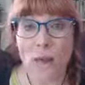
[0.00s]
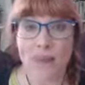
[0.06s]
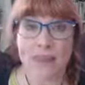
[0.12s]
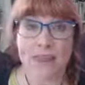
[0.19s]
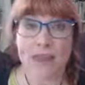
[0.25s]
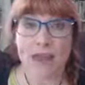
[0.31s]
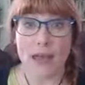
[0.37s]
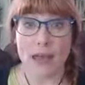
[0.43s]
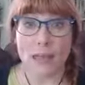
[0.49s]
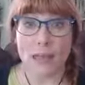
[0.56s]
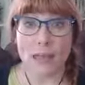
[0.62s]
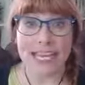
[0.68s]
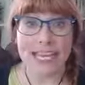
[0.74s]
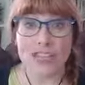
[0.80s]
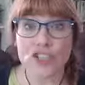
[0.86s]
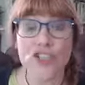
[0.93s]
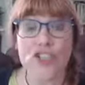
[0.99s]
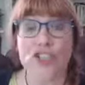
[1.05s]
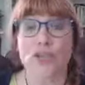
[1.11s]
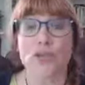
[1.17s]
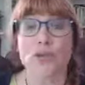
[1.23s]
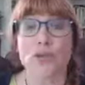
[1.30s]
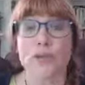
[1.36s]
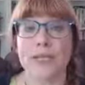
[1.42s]
with them in
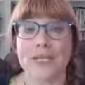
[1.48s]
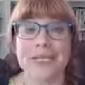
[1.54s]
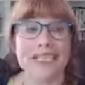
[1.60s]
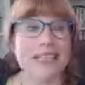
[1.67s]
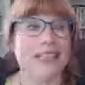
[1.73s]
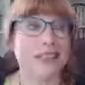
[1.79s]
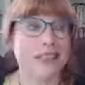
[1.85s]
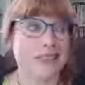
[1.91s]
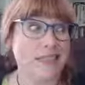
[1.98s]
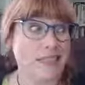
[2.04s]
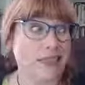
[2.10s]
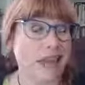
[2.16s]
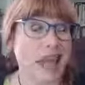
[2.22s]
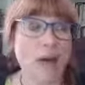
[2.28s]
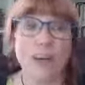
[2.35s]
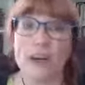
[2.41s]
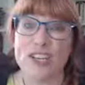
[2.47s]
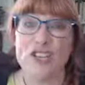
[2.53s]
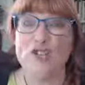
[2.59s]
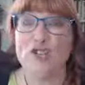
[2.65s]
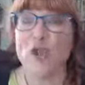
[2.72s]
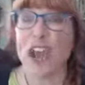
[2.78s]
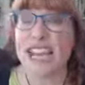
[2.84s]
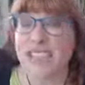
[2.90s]
June and say, listen, I want to
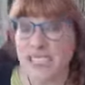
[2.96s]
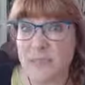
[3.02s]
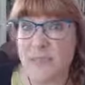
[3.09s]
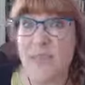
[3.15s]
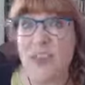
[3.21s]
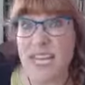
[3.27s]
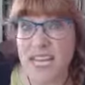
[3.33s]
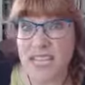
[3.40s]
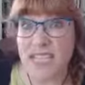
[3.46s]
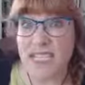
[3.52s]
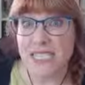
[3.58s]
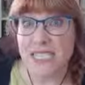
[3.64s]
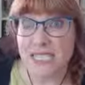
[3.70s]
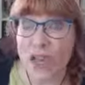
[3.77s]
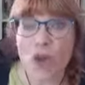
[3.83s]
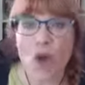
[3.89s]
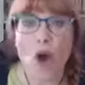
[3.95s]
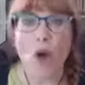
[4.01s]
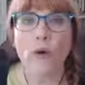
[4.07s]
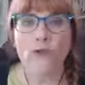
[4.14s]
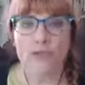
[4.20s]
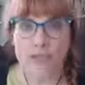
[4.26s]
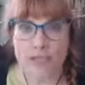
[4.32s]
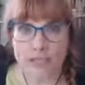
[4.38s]
try some things
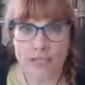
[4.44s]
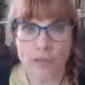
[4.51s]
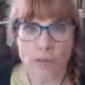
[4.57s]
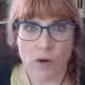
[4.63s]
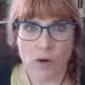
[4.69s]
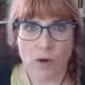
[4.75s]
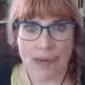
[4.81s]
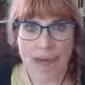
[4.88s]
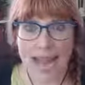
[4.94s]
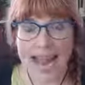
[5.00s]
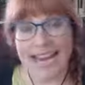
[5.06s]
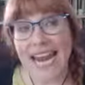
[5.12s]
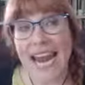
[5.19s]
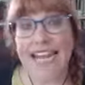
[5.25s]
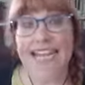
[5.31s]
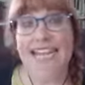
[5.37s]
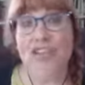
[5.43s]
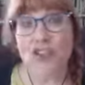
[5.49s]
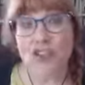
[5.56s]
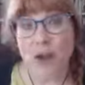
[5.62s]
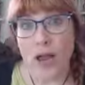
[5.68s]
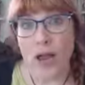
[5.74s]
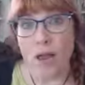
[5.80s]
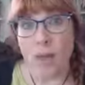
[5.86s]
over the summer and I need your
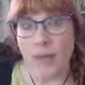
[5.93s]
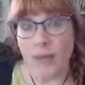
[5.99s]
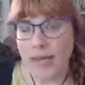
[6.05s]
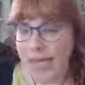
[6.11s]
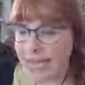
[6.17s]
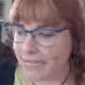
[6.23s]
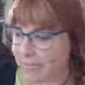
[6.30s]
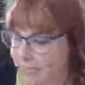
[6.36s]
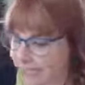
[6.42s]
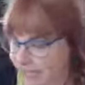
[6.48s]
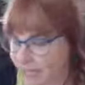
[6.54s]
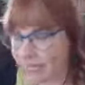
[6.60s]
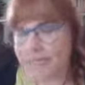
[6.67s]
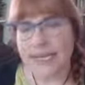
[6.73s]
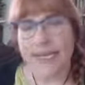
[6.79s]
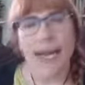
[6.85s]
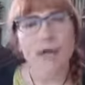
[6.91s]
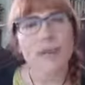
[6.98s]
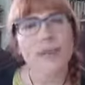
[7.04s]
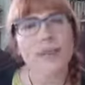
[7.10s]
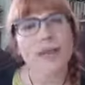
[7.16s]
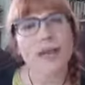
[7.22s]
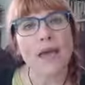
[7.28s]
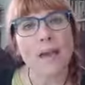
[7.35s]
help. And sit down
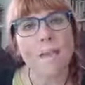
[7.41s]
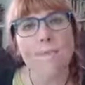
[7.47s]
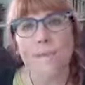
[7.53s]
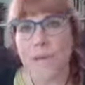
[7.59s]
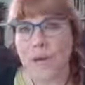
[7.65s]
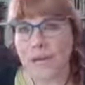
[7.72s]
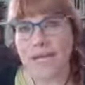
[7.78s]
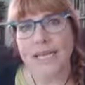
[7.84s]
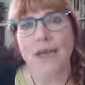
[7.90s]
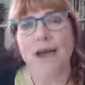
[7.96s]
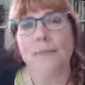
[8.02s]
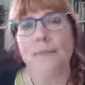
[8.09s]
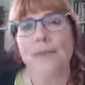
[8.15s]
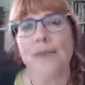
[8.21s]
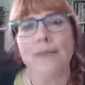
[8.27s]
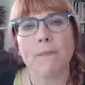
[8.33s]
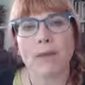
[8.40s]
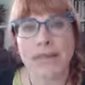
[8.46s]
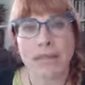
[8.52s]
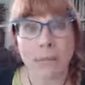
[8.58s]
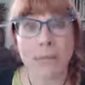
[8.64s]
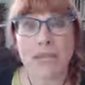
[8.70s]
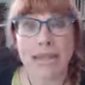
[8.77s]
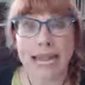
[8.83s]
with them, buddy up, and make a
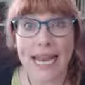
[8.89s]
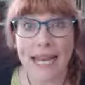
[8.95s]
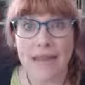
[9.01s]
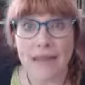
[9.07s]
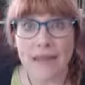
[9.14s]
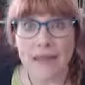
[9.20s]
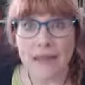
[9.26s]
plan.